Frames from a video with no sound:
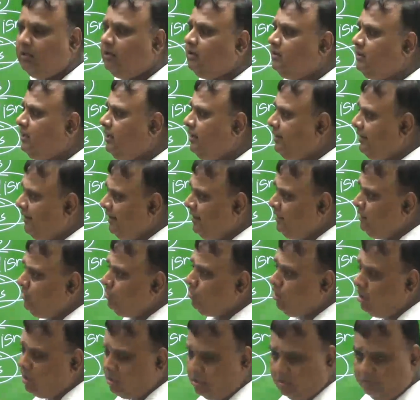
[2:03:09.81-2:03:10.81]
then Red
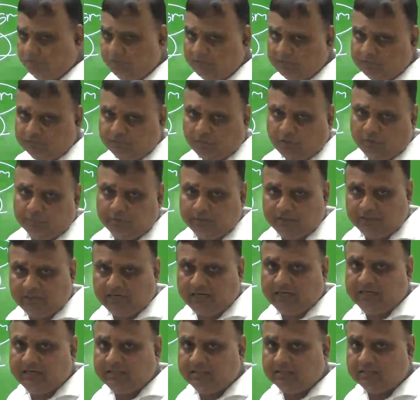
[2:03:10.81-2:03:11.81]
Talk was formed in
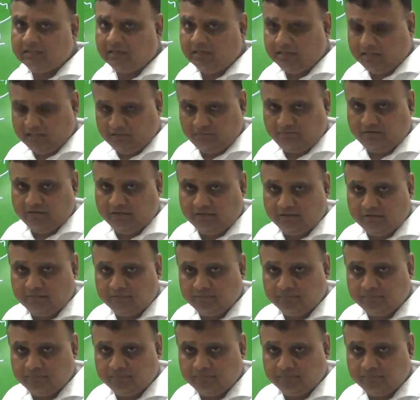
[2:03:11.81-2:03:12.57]
1931.